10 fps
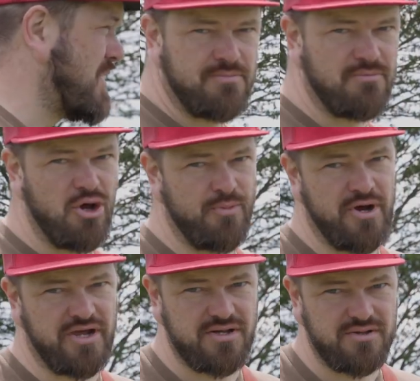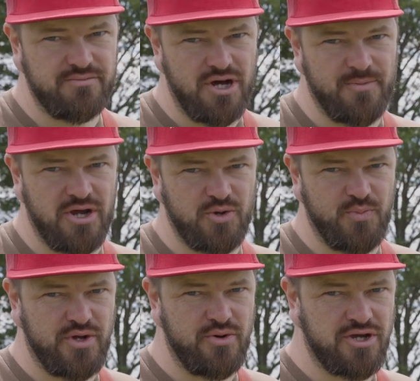A motorbike would
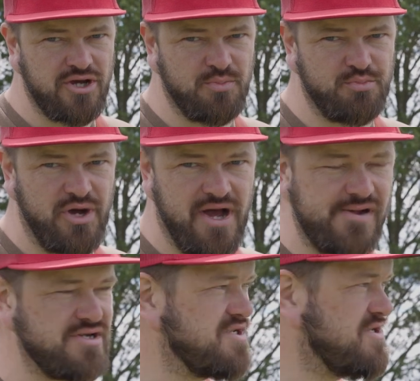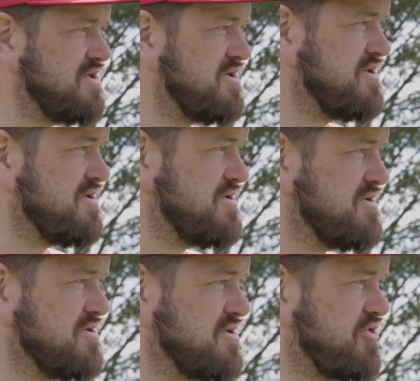be quite good, but
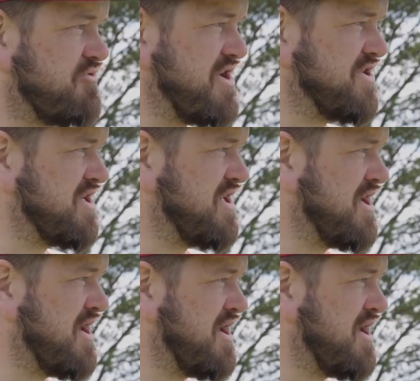crazy